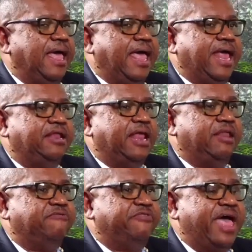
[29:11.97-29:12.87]
And
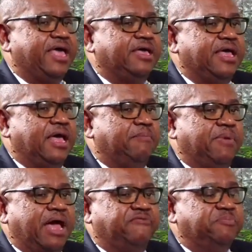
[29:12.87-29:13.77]
in fact,
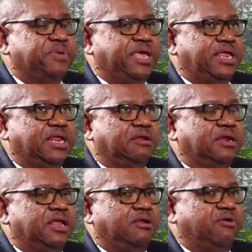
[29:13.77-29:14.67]
after being
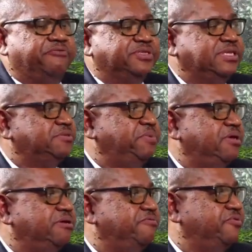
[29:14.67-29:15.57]
in office as
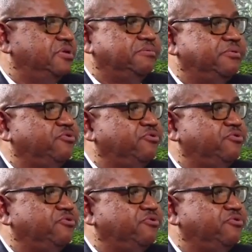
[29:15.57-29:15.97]
Speaker for